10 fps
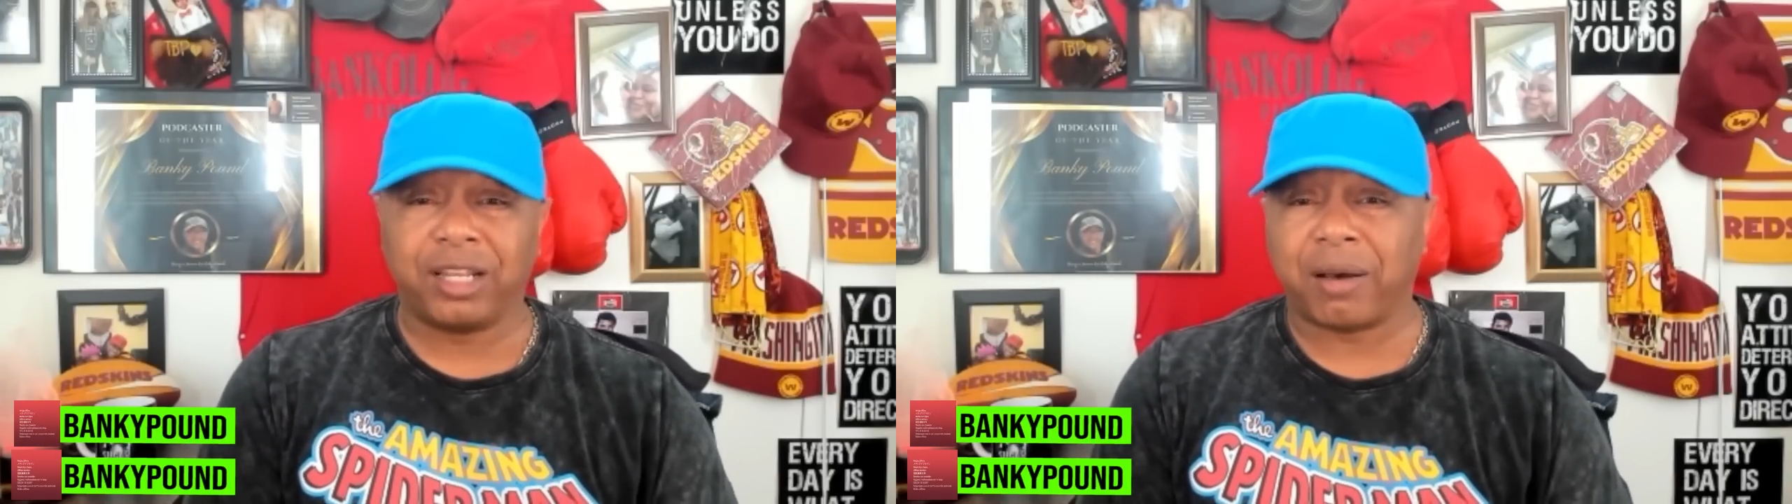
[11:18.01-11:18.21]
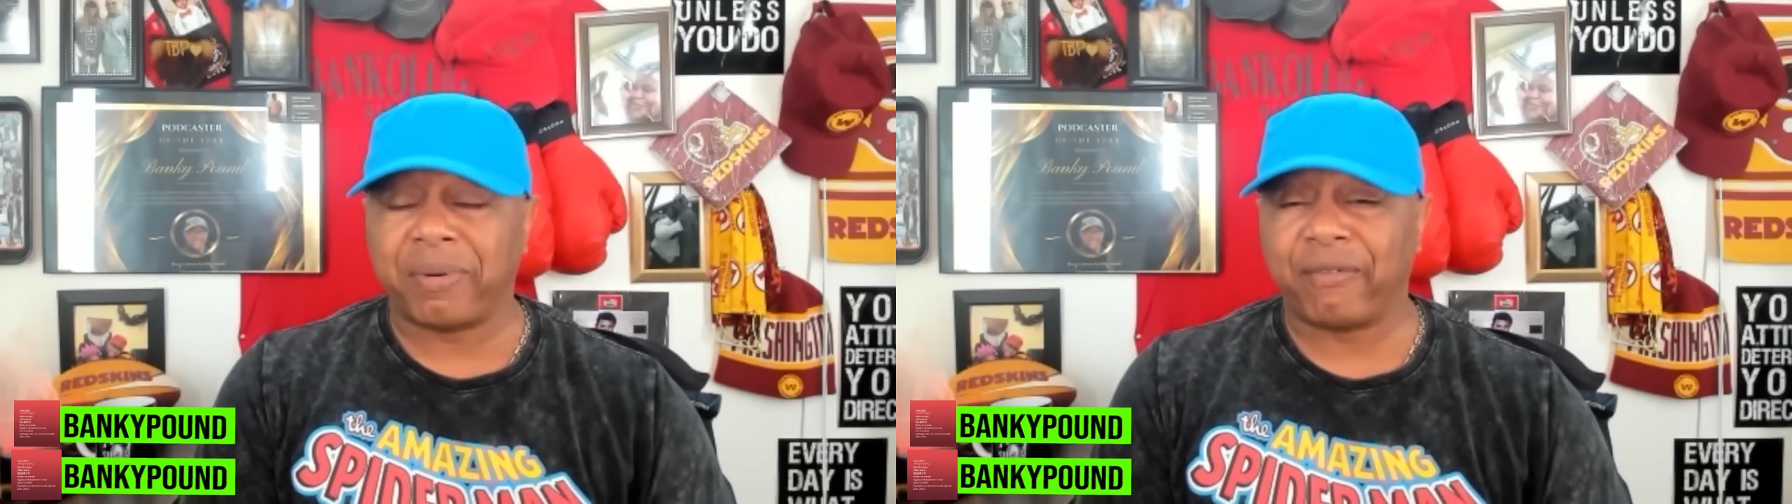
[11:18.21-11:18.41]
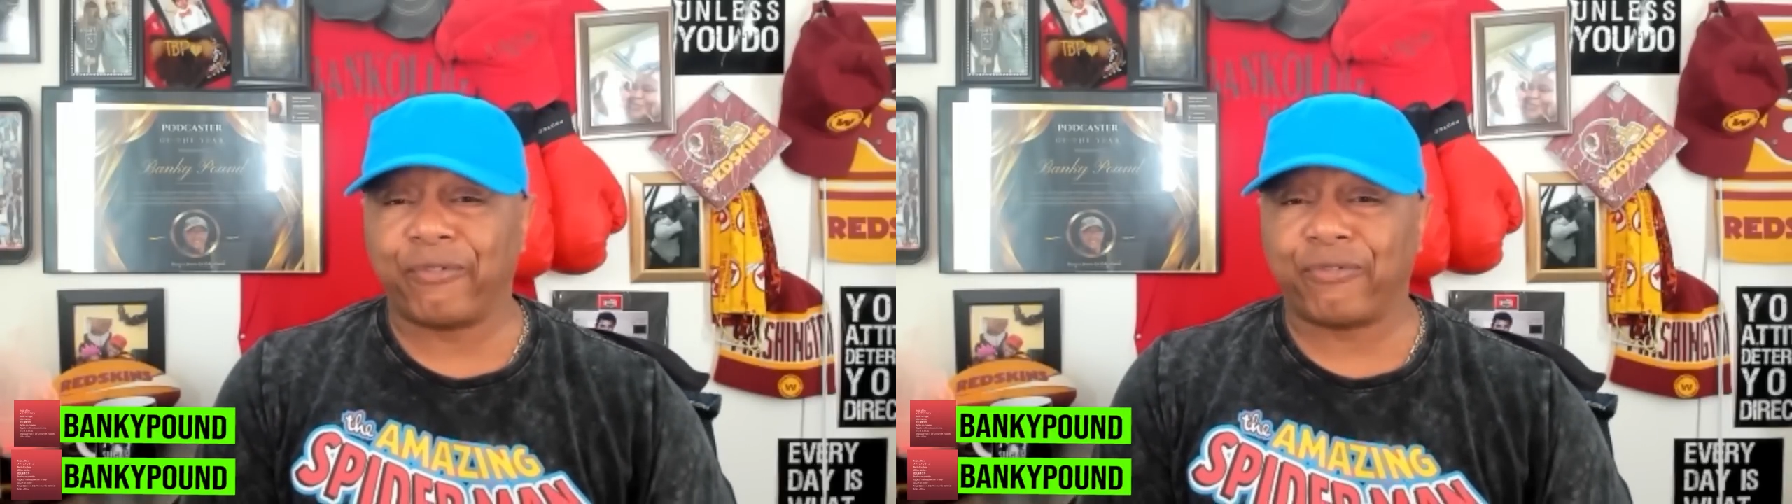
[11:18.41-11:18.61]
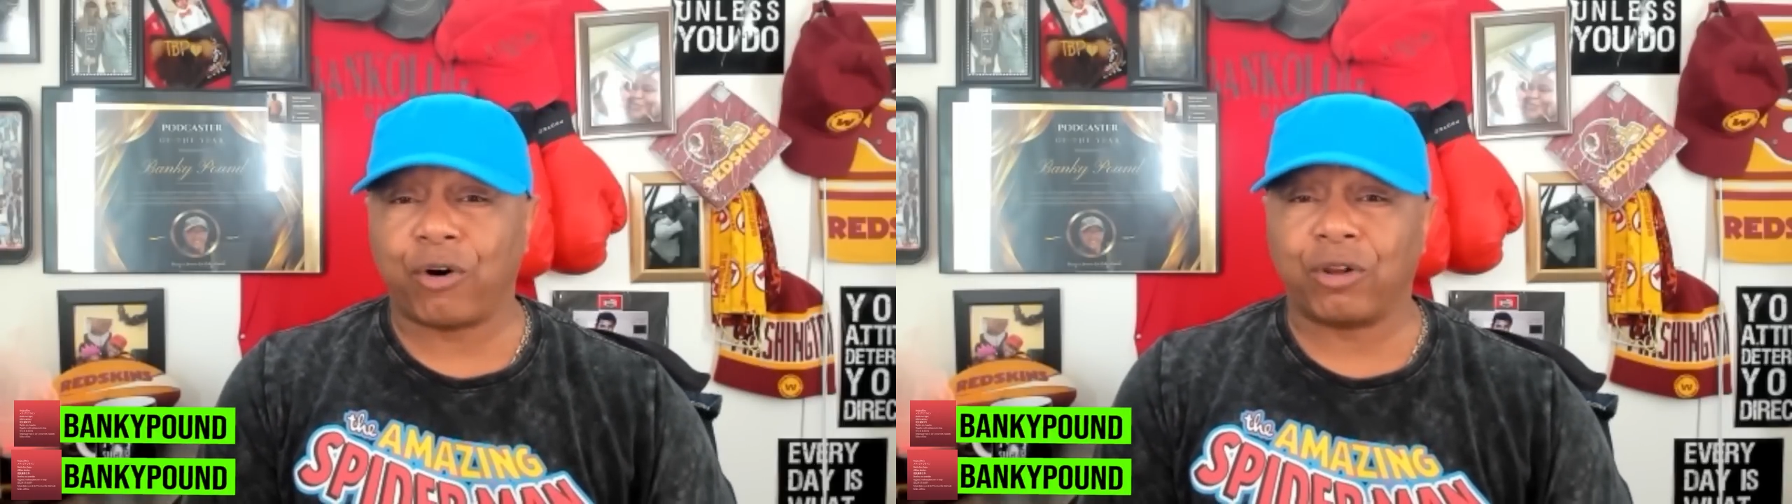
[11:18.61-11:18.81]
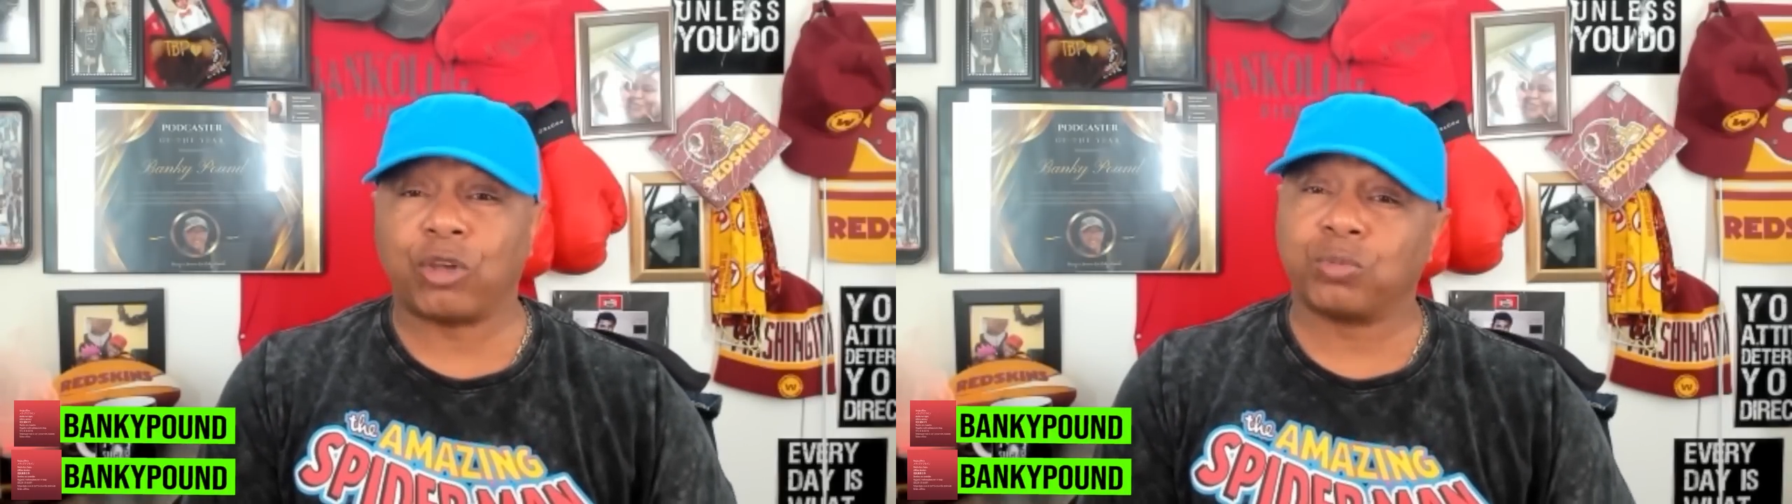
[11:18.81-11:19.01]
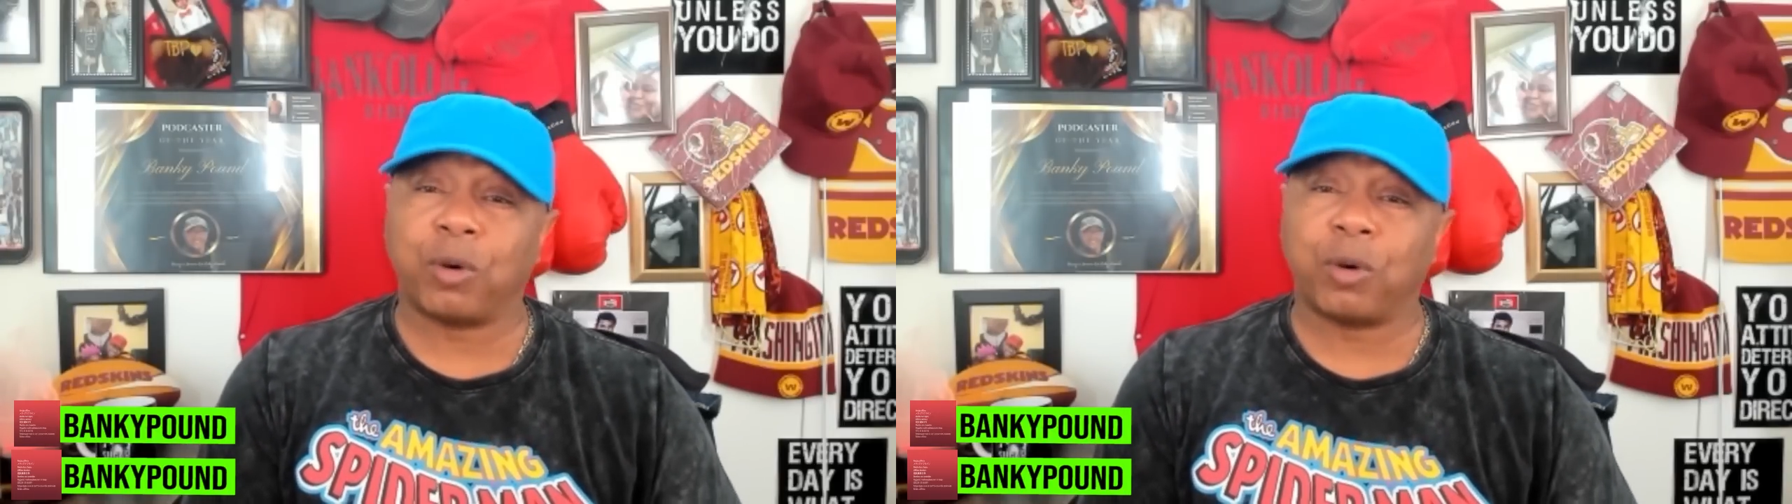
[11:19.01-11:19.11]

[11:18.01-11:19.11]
ended up having fallouts.